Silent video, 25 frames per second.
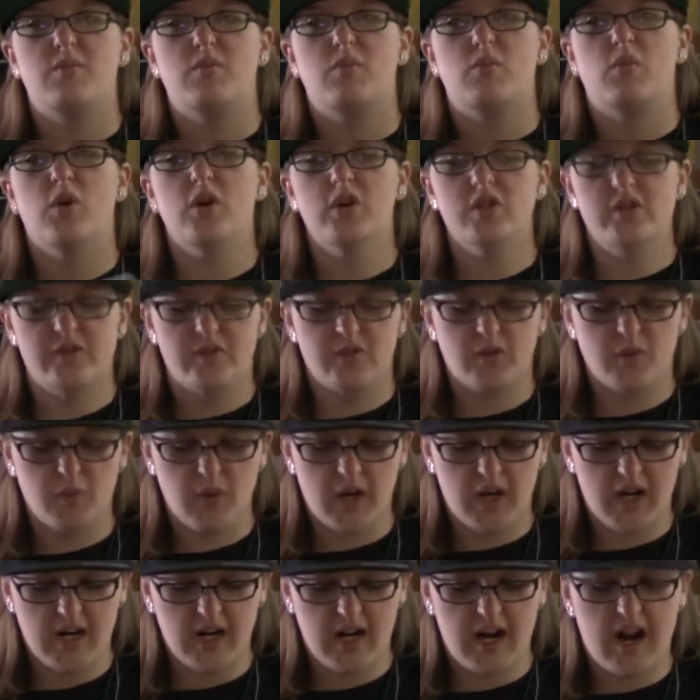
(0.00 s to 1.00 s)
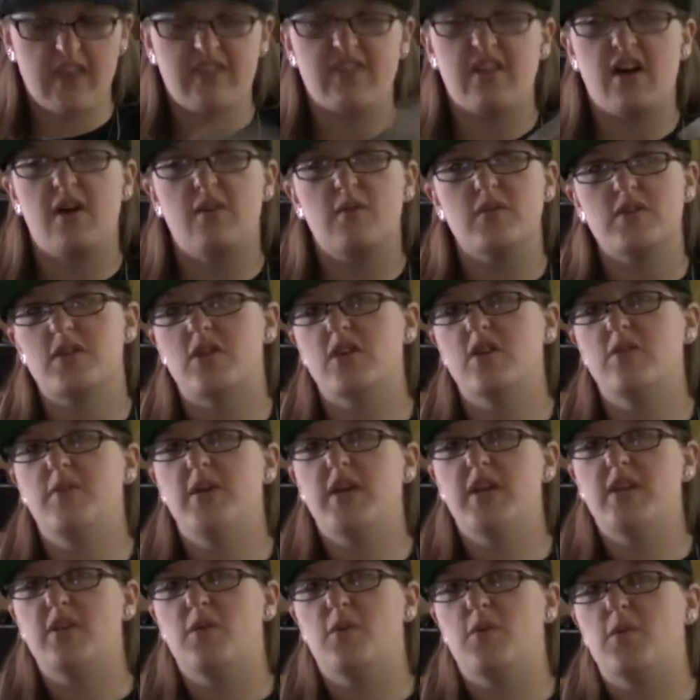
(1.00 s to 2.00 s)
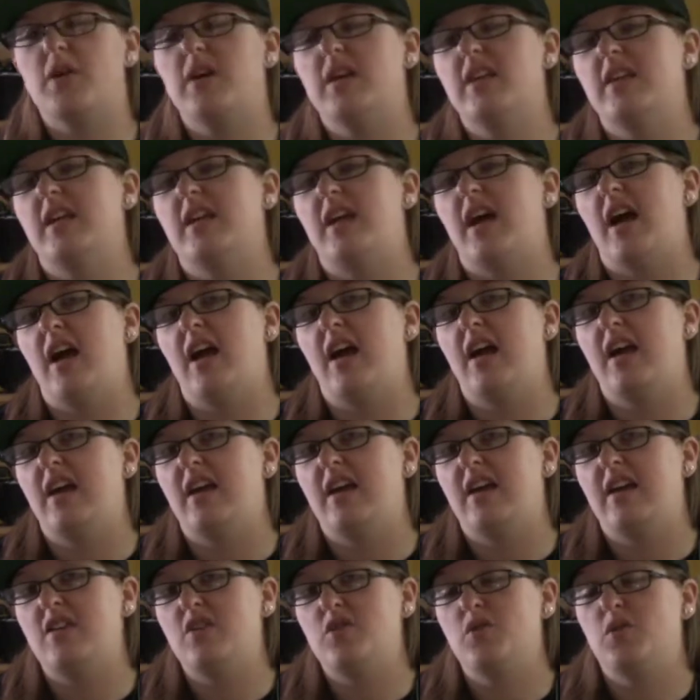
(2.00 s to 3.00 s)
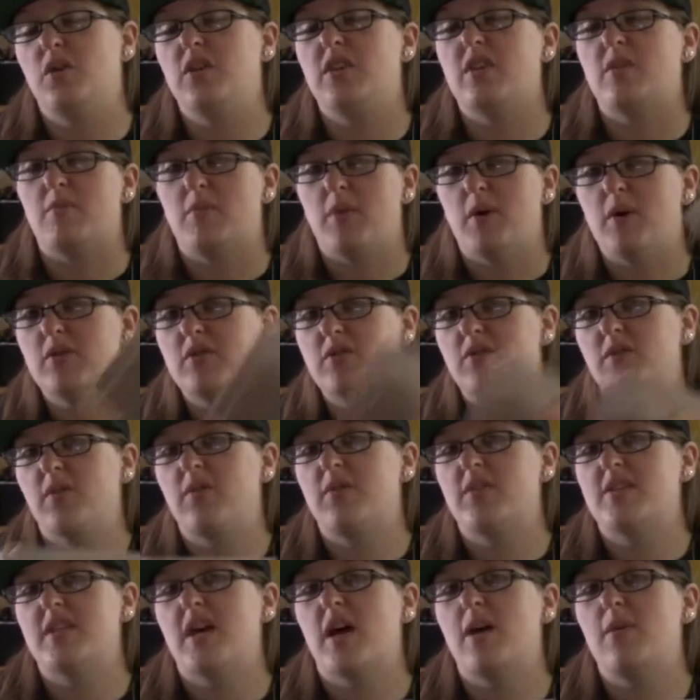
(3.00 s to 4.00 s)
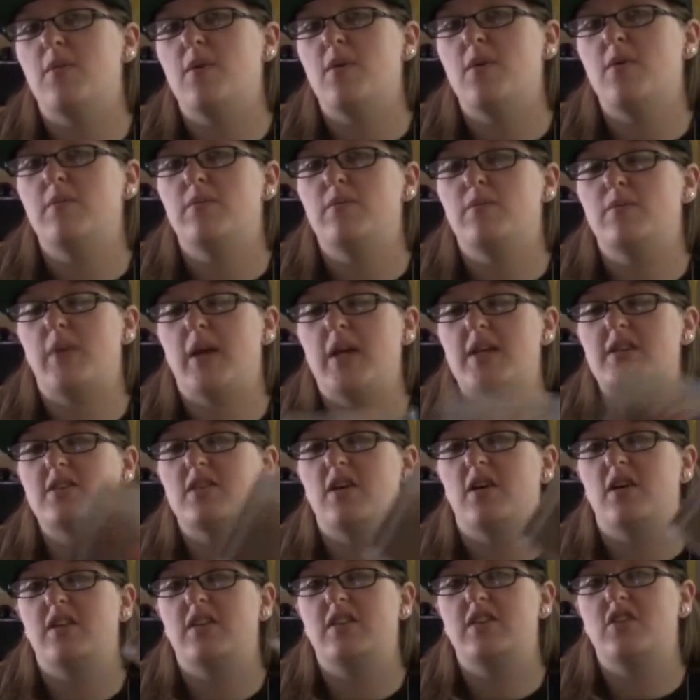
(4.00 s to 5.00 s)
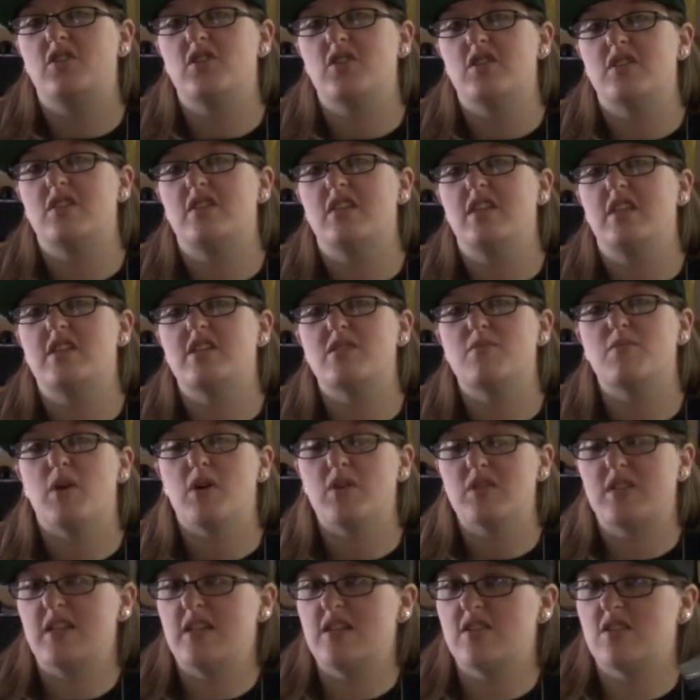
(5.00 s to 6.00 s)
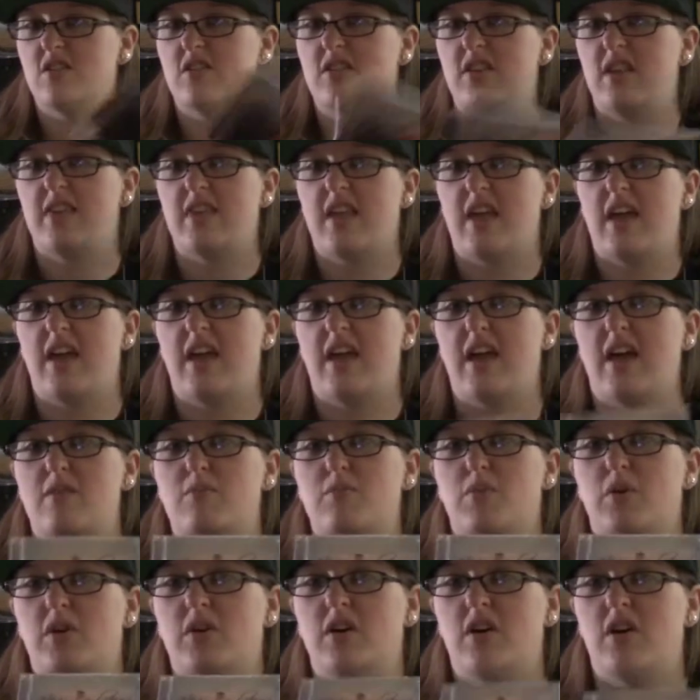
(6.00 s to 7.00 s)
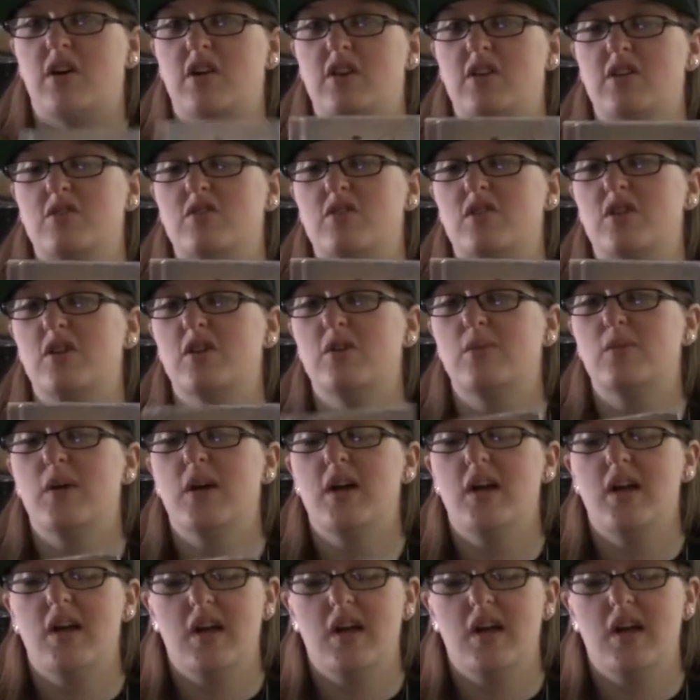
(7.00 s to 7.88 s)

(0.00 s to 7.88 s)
Worse for Wear, I thought was going to be the one that I enjoyed the most from this album based on just the small teaser that they had put on YouTube.